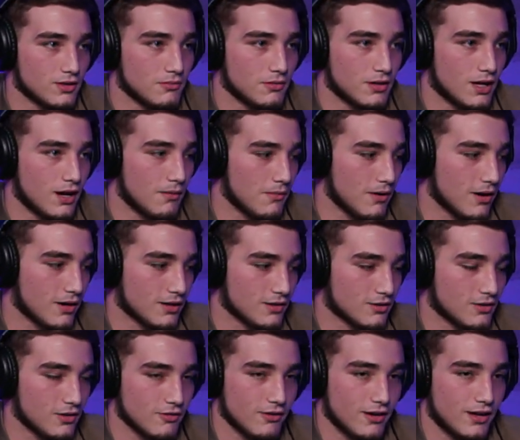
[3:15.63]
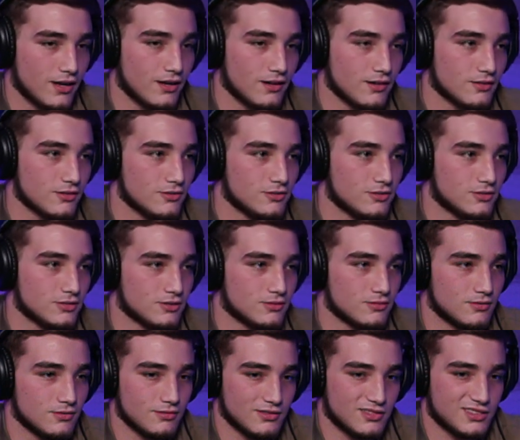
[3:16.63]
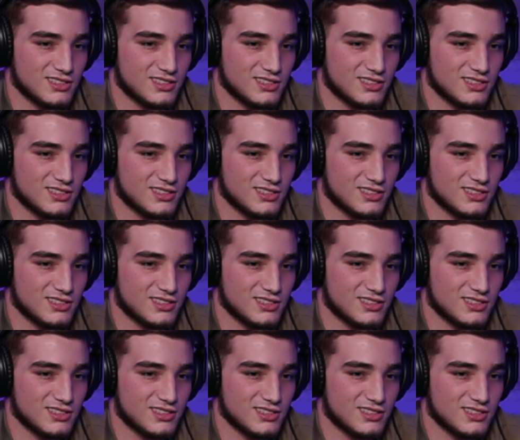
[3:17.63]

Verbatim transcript: Yep. And we got Marcus yep. Lareda, who's